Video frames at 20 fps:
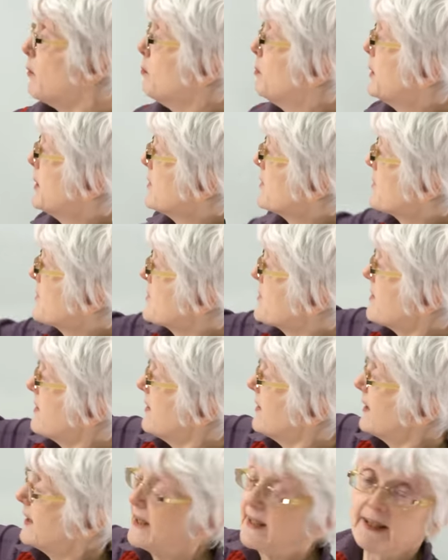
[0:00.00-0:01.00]
But
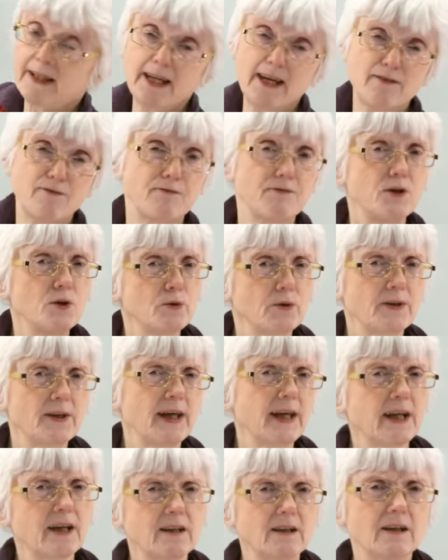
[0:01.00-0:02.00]
if you
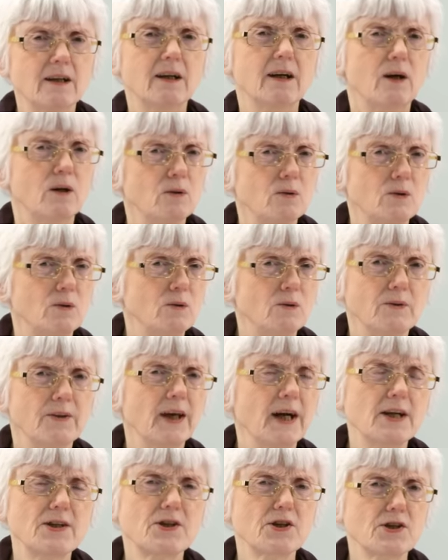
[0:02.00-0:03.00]
think, oh,
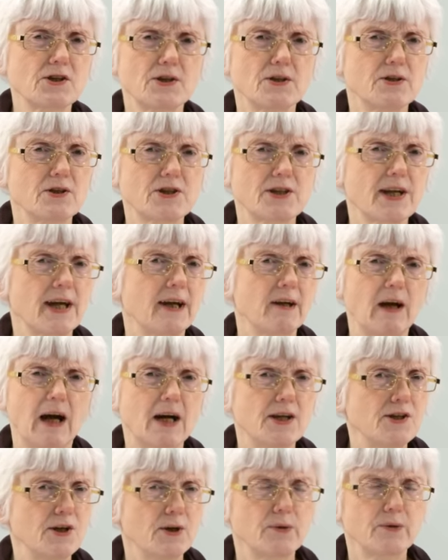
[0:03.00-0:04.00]
that doesn't sound,
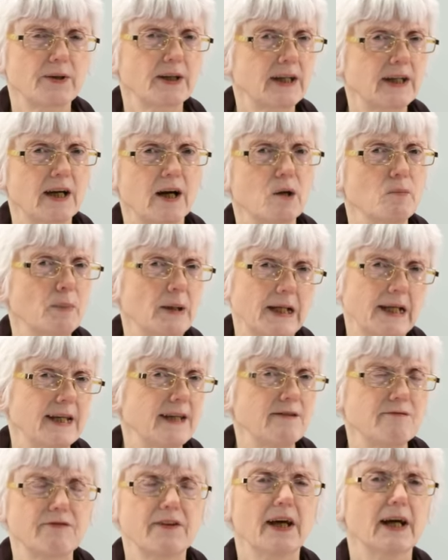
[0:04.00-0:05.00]
I don't think I
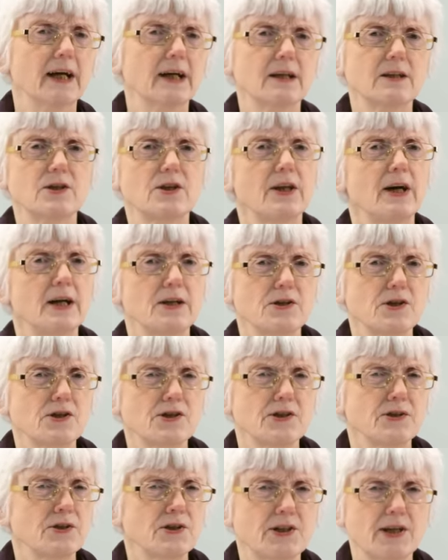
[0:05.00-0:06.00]
believe that, that
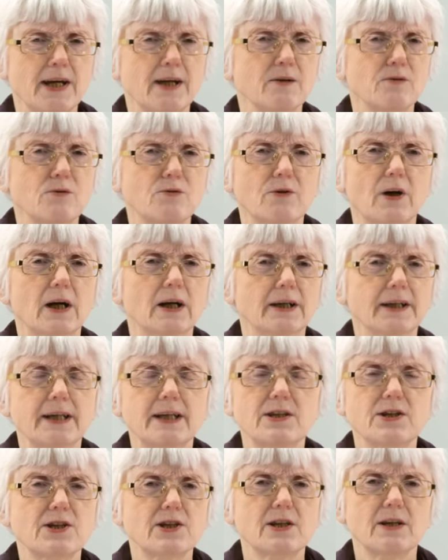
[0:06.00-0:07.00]
doesn't sound
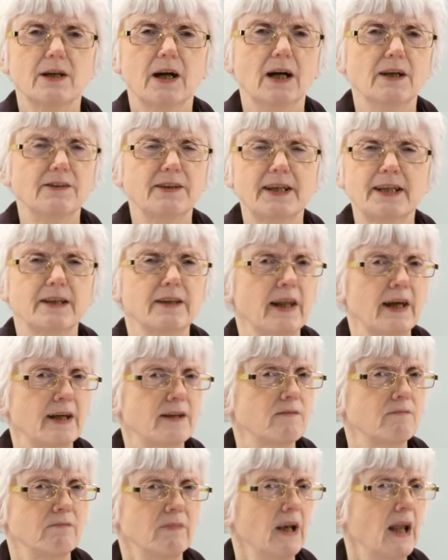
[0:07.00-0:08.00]
right, I think
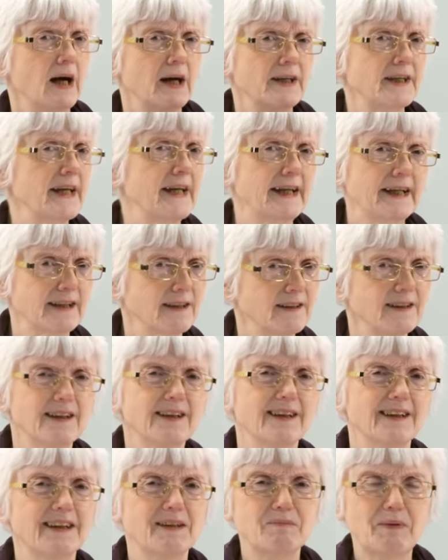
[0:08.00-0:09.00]
they're lying,
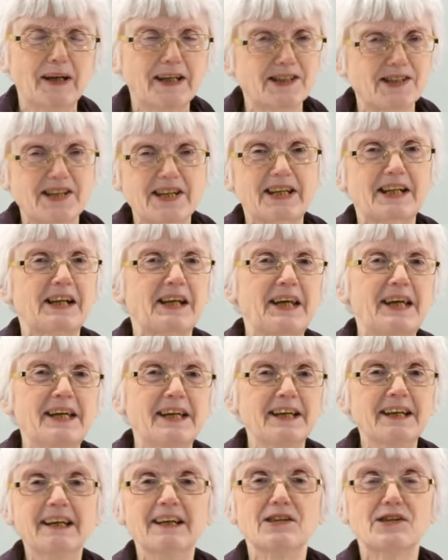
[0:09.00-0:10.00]
basically
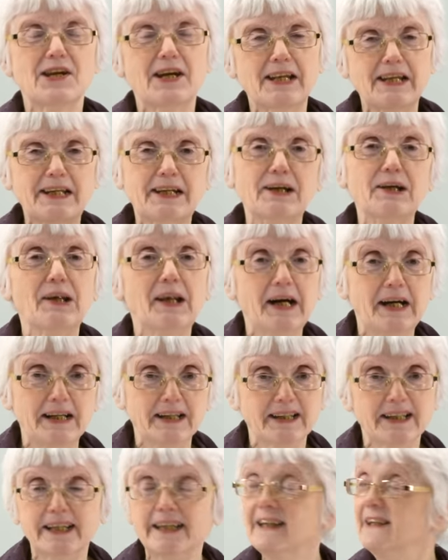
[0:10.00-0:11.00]
telling a
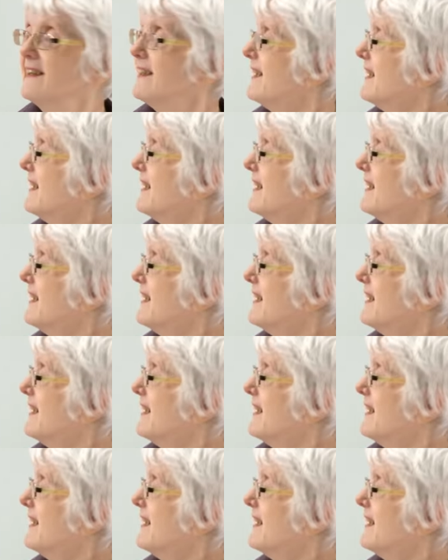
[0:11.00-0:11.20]
lie,